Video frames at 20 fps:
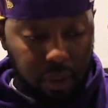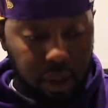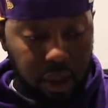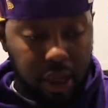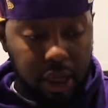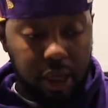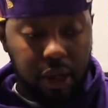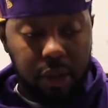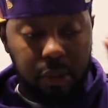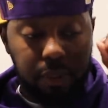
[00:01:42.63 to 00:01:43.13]

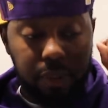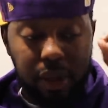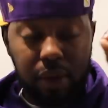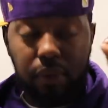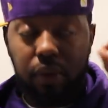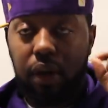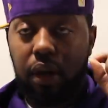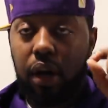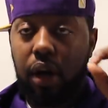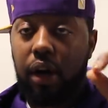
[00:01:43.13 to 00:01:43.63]
he could be
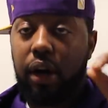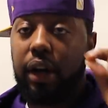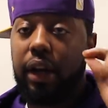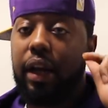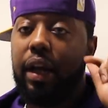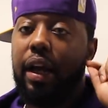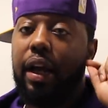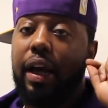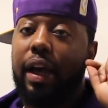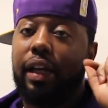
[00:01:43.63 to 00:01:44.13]

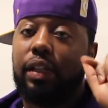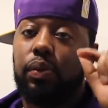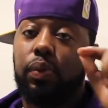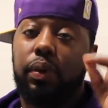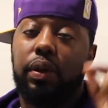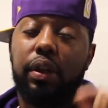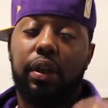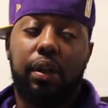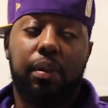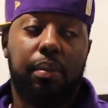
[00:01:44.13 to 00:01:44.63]
regarded as
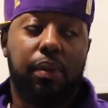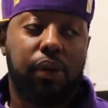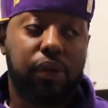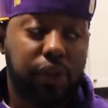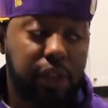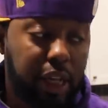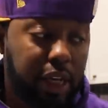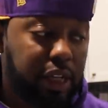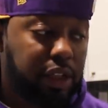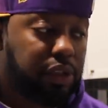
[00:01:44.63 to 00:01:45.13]
one of the
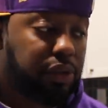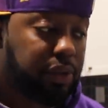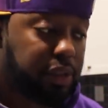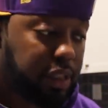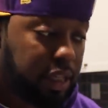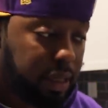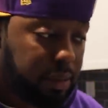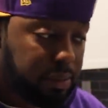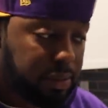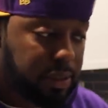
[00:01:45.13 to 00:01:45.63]
most
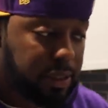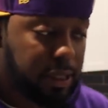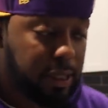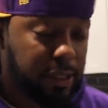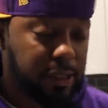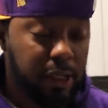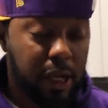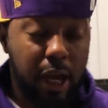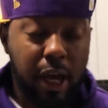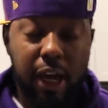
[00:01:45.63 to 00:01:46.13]
dangerous
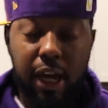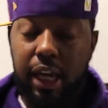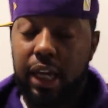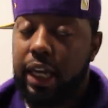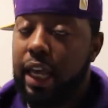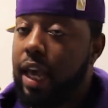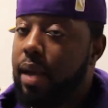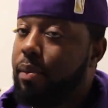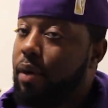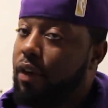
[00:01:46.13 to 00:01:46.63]
MCs. He
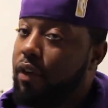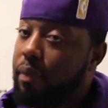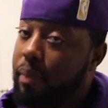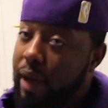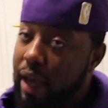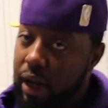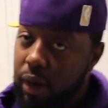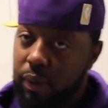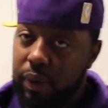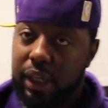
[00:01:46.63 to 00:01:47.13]
came off a
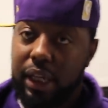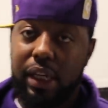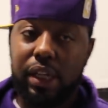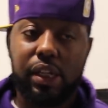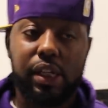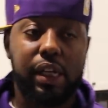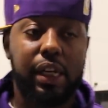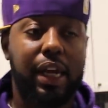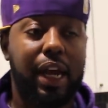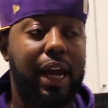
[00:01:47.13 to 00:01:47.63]
battle with
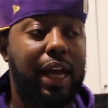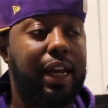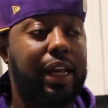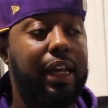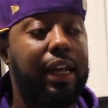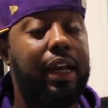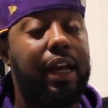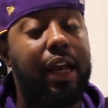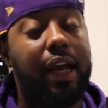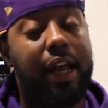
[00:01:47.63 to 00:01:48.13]
Geechi
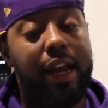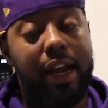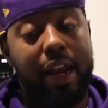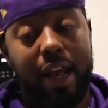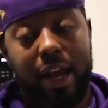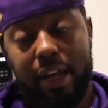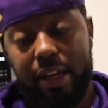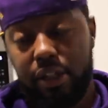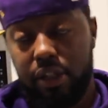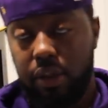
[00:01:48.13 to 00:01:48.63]
Gotti, and
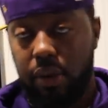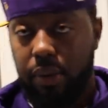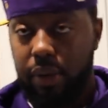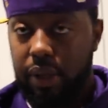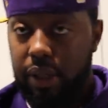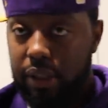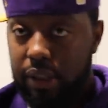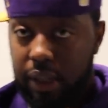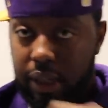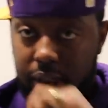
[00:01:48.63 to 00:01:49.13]
now he's
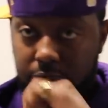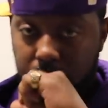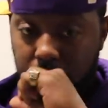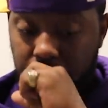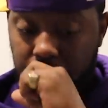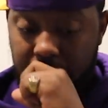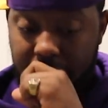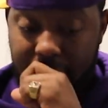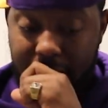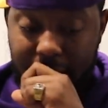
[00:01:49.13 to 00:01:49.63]
going into this
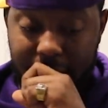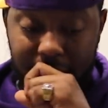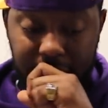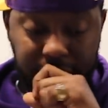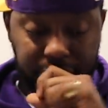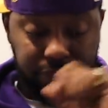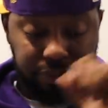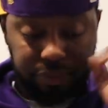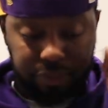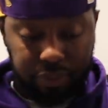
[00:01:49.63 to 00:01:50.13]
one with
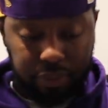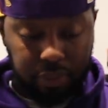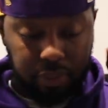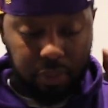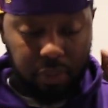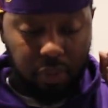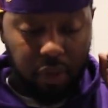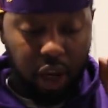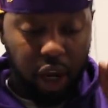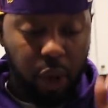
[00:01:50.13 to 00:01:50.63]
Ave.
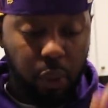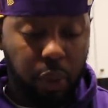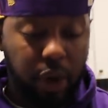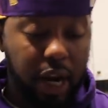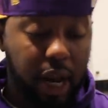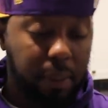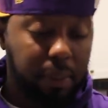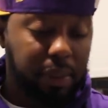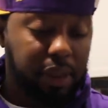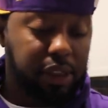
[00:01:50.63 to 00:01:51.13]
And
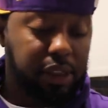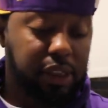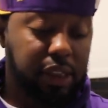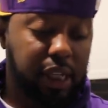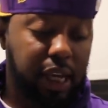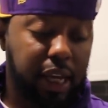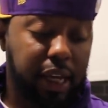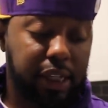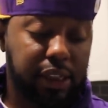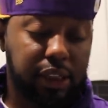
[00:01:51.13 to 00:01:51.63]
what I must
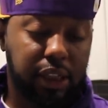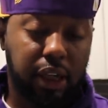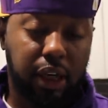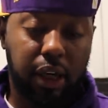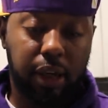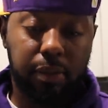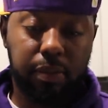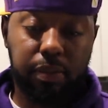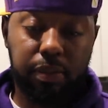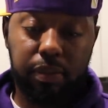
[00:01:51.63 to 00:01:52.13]
say is,
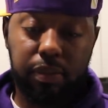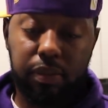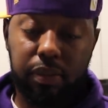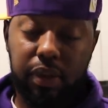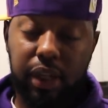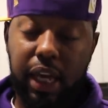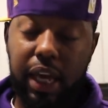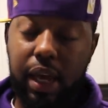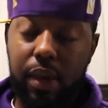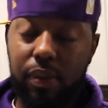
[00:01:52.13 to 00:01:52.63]
uh,
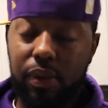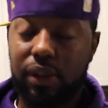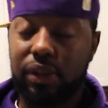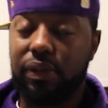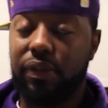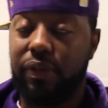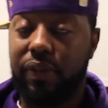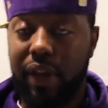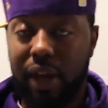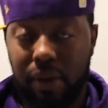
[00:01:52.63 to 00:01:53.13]
he
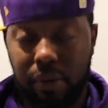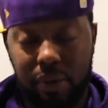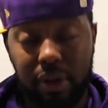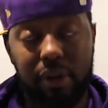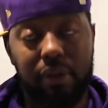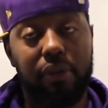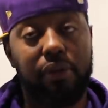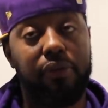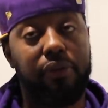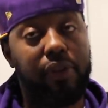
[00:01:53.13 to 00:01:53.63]
was
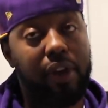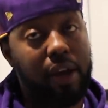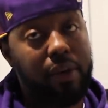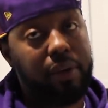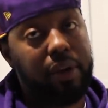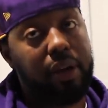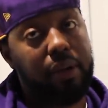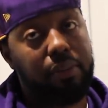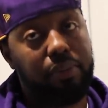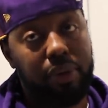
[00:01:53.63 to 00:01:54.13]
very,
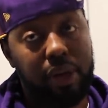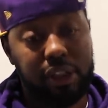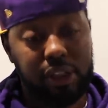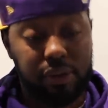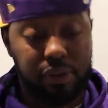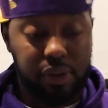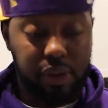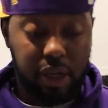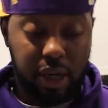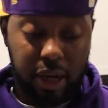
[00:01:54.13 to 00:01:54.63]
very
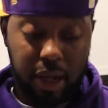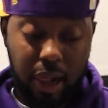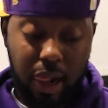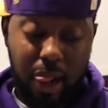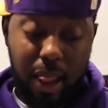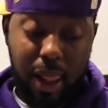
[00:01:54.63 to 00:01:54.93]
impressive today.